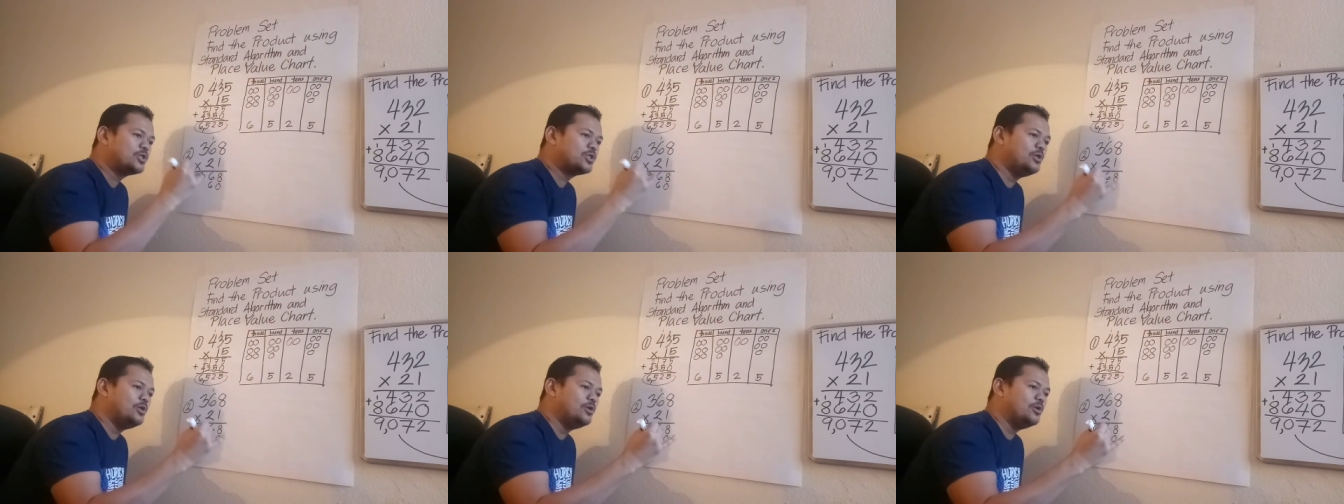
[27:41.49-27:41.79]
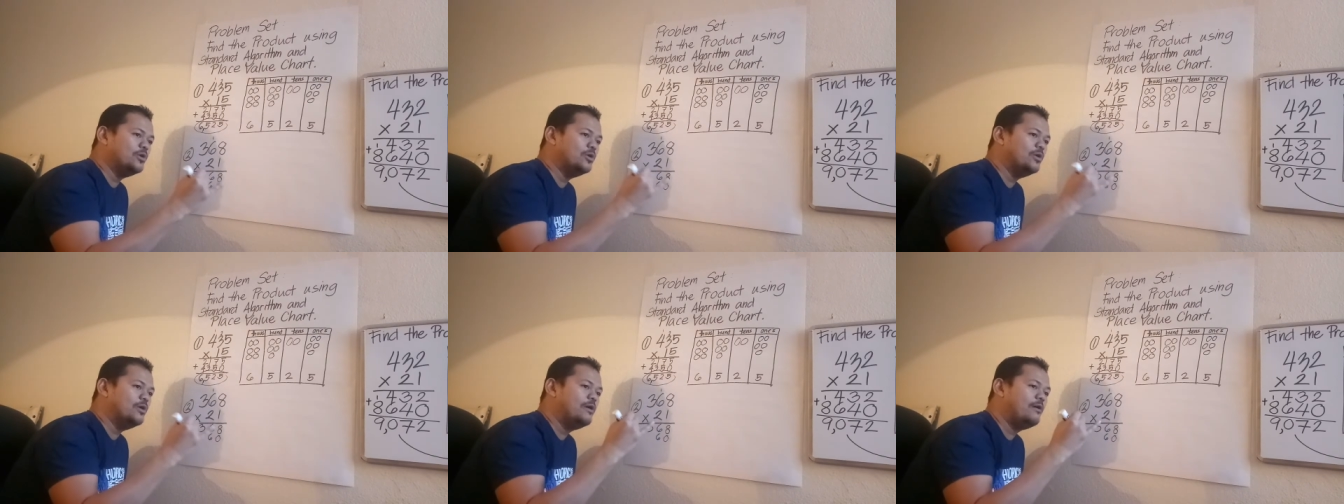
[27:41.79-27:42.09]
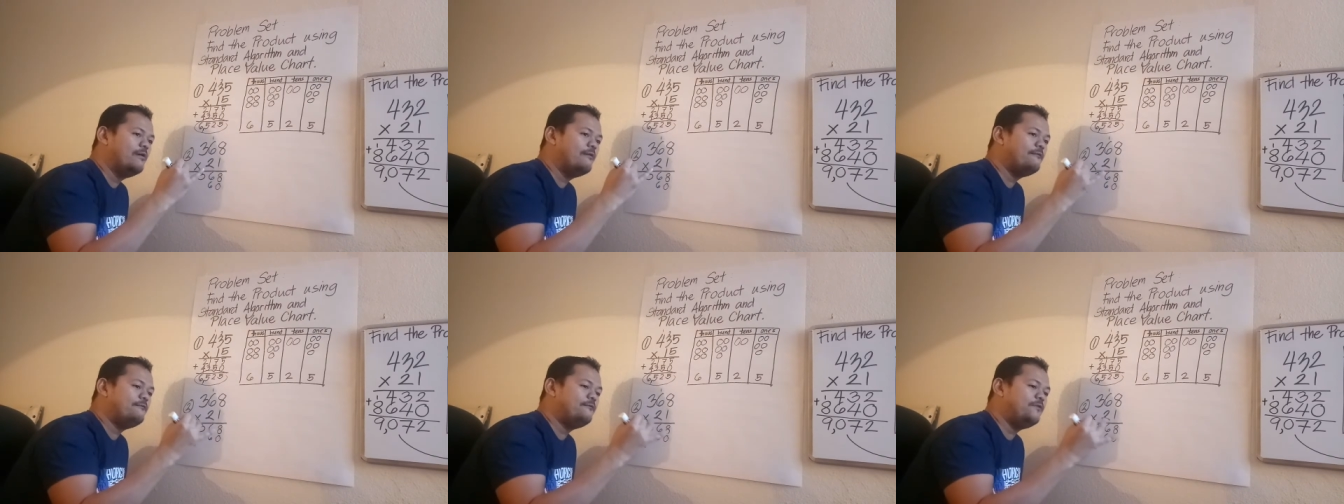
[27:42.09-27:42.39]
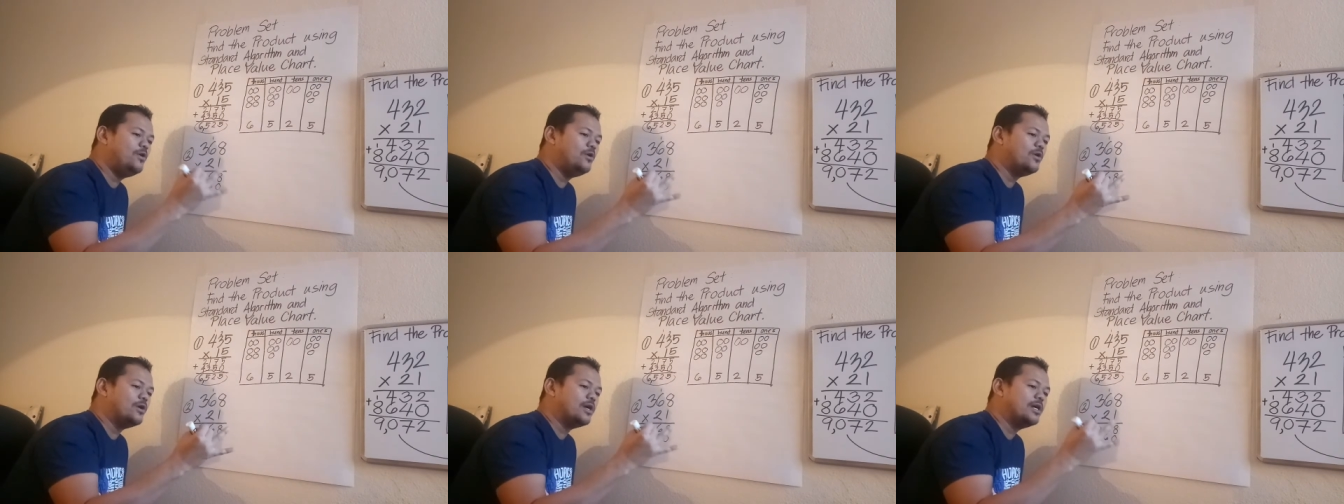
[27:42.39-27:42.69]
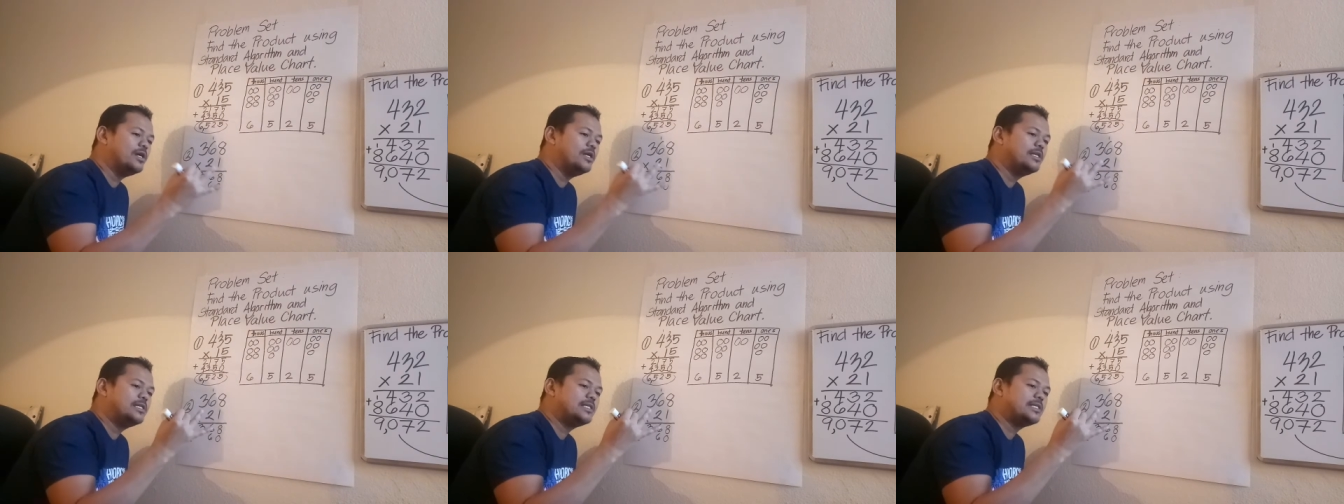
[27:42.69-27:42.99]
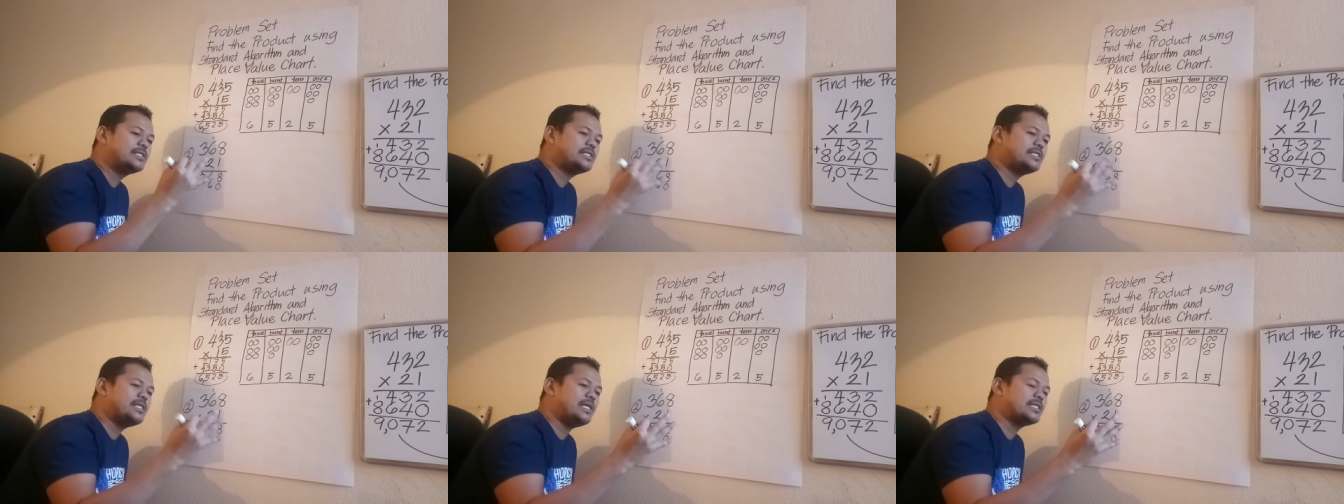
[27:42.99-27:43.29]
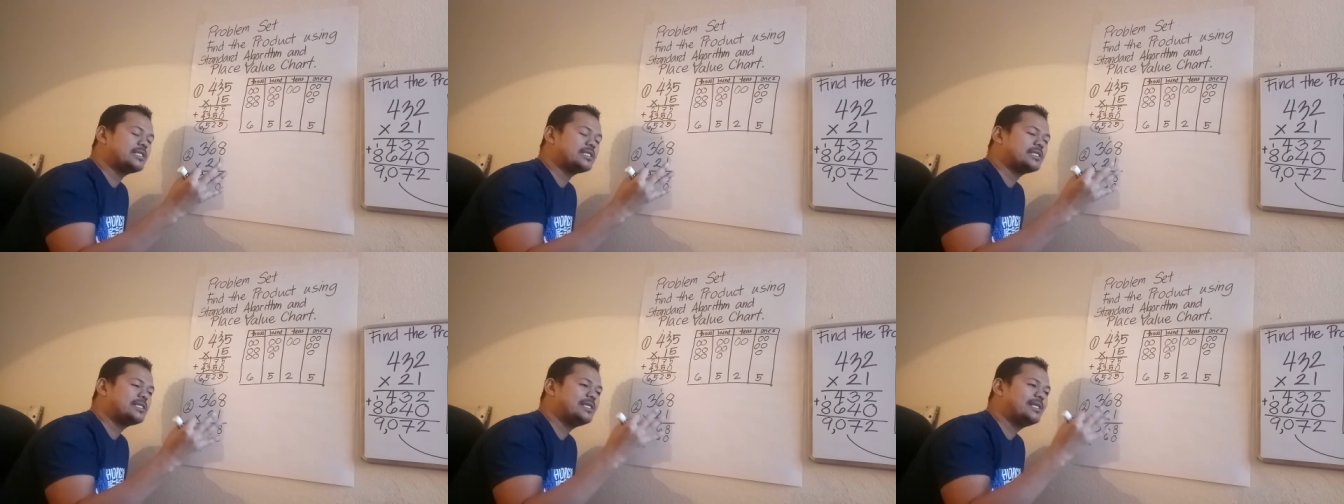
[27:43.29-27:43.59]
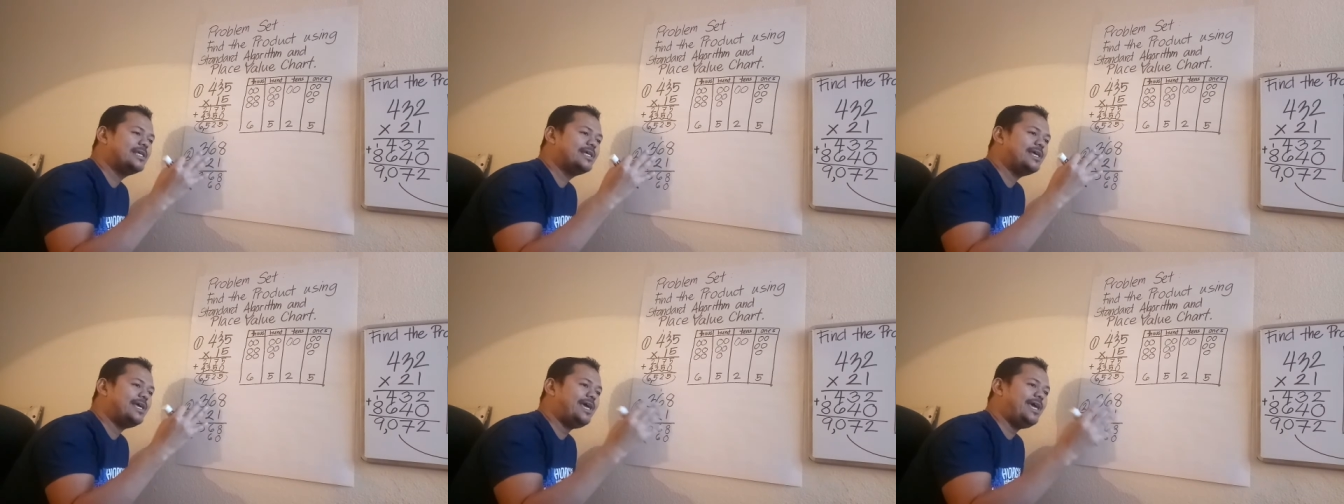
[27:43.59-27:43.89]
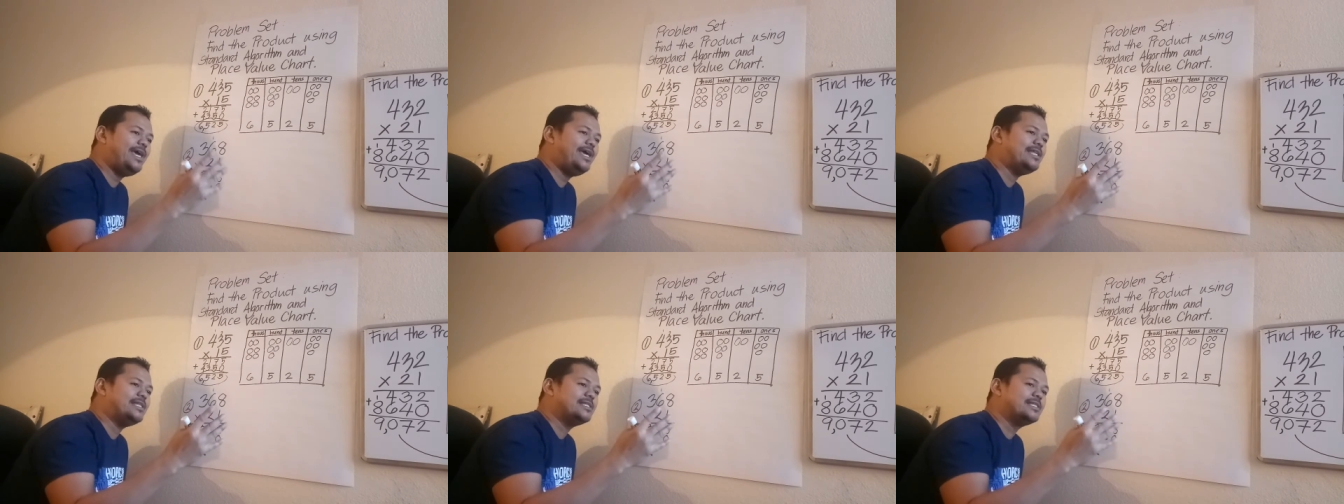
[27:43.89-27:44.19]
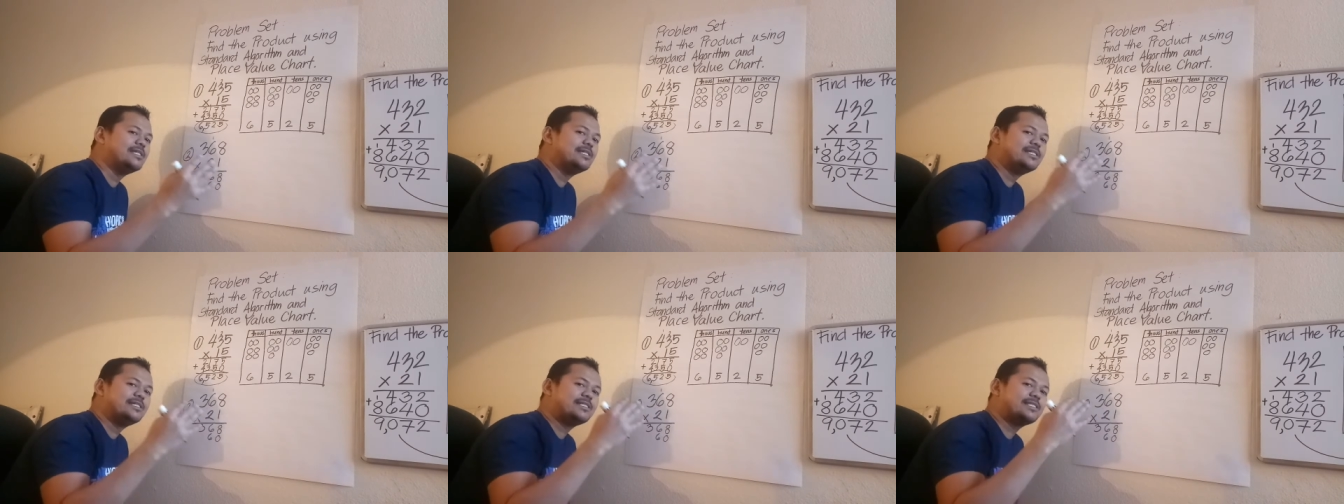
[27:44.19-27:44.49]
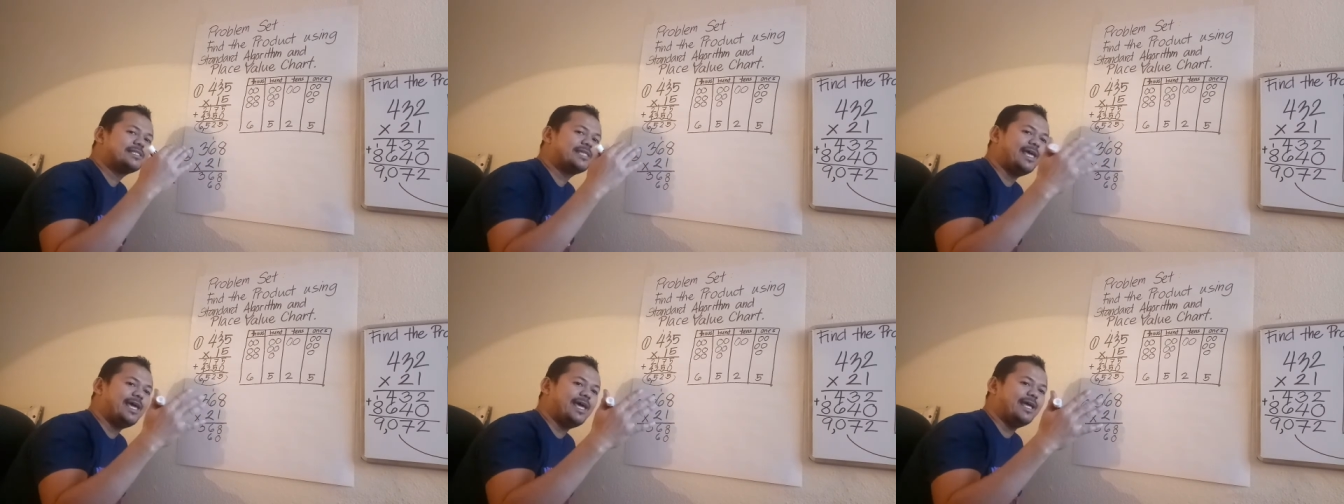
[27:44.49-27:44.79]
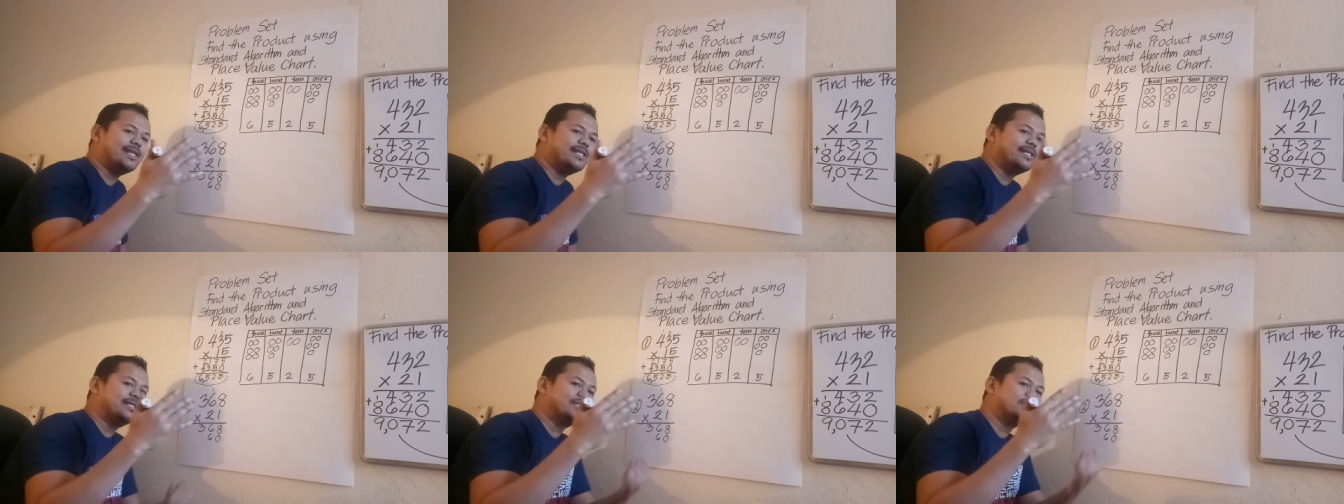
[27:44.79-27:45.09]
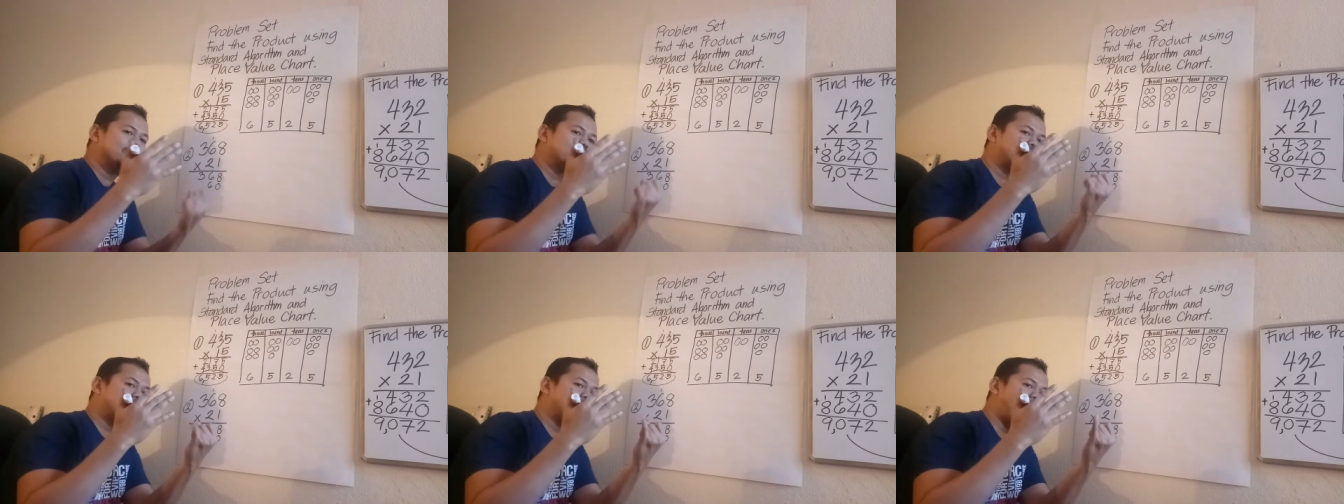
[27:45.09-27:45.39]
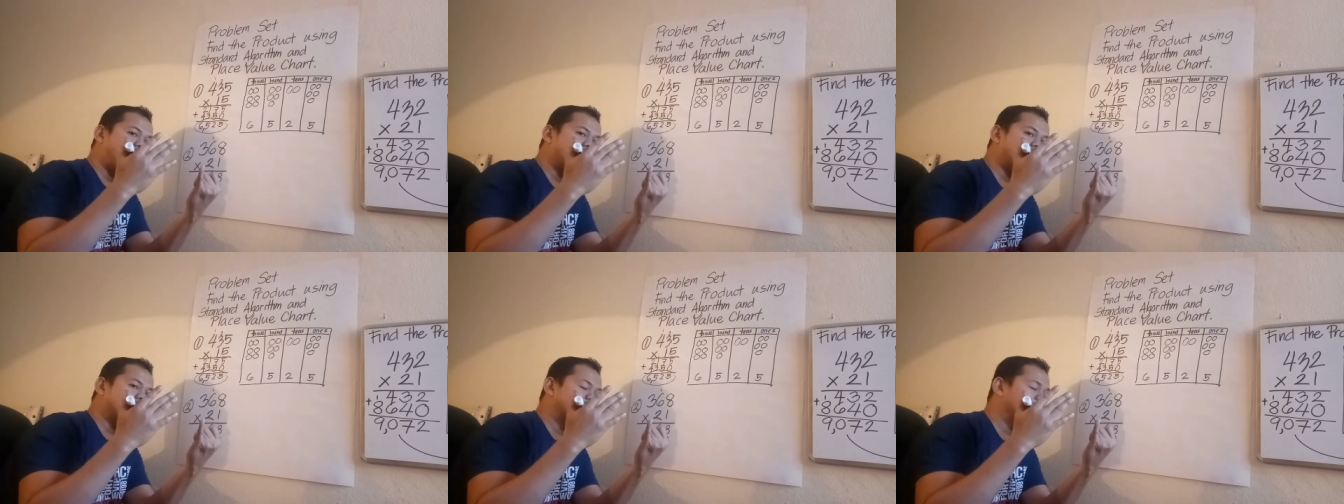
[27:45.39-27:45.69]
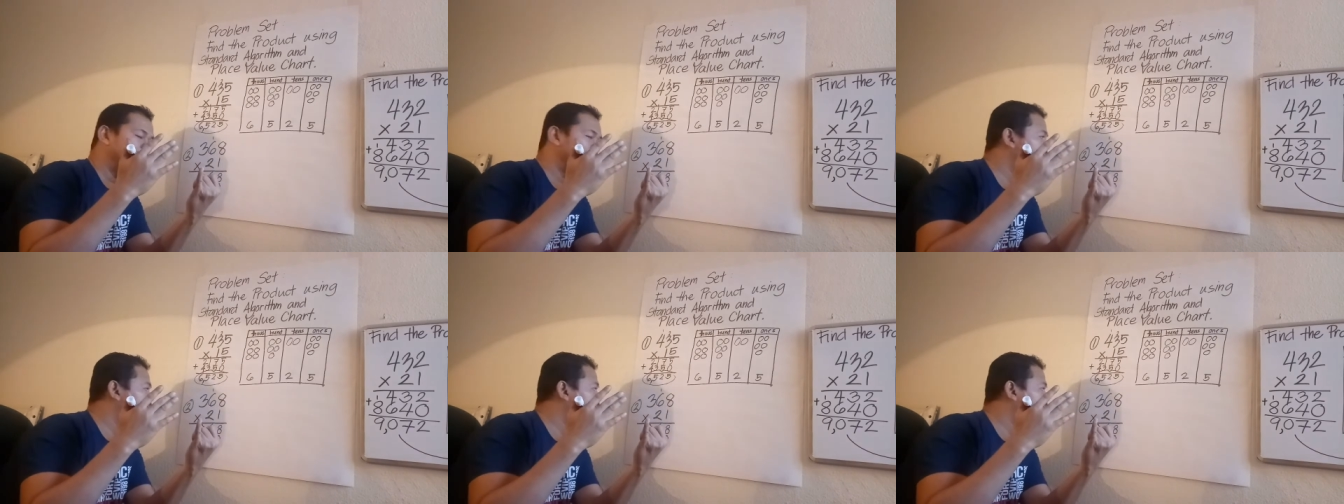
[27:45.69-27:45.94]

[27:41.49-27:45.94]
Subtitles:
2, 4, 6, 8, 10, 12.